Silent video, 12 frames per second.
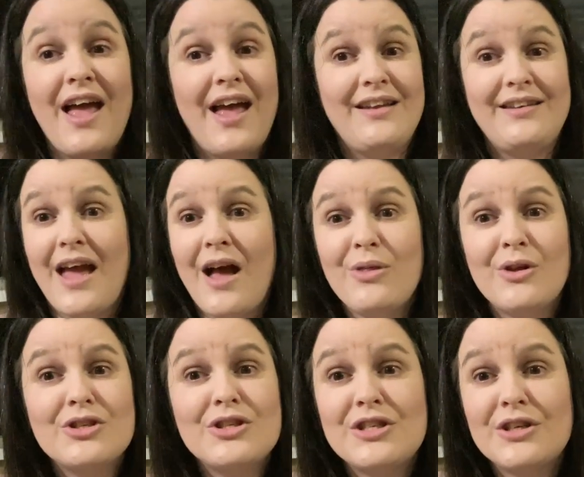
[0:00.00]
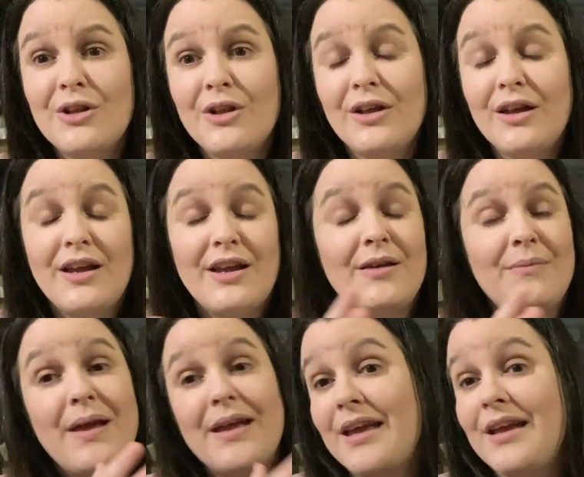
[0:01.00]
And now they're still
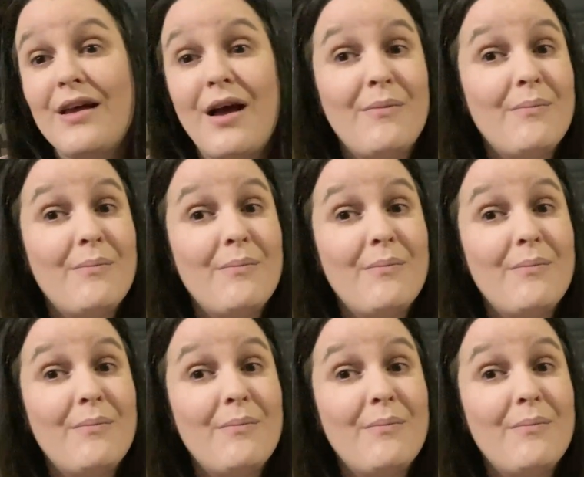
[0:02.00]
making